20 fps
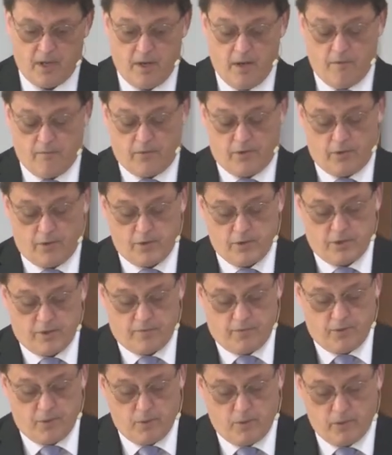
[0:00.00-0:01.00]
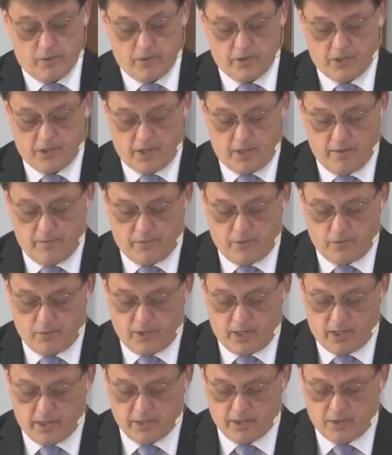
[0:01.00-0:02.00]
For those of you who are saved through
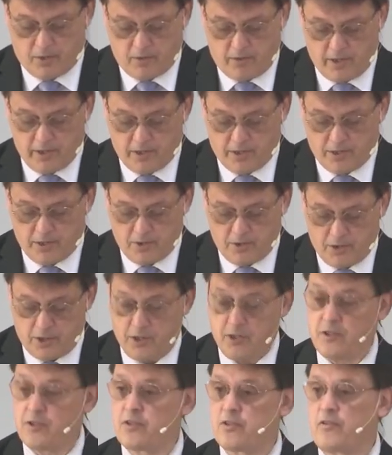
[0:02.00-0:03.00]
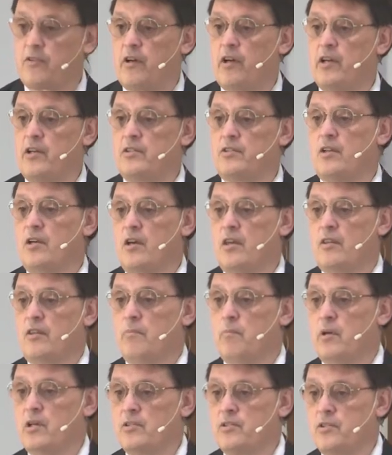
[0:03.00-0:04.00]
God's grace in Jesus Christ, the
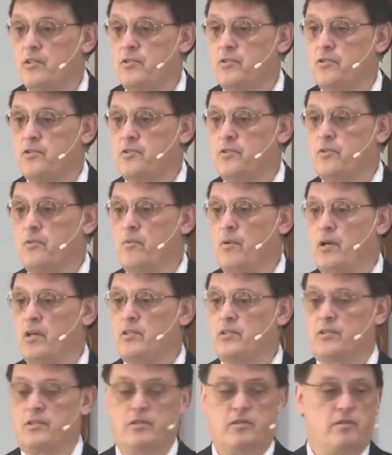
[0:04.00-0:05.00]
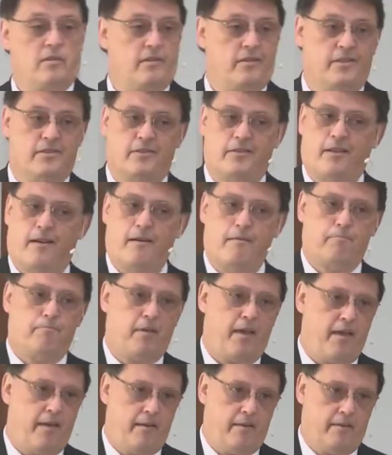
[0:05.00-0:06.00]
message to us is not
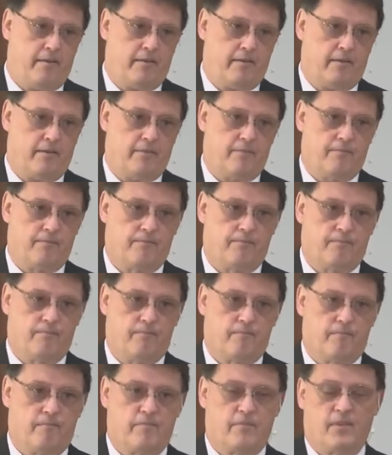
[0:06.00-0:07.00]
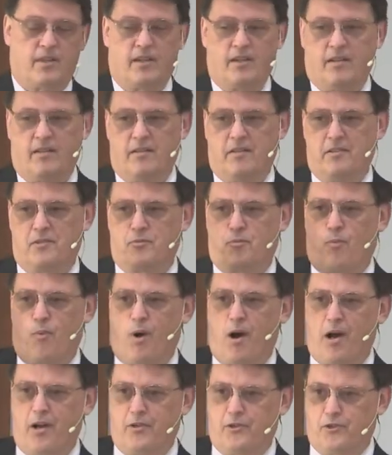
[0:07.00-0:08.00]
panic, it's
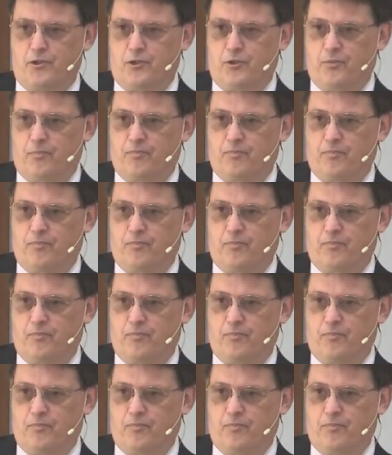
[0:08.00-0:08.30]
watch.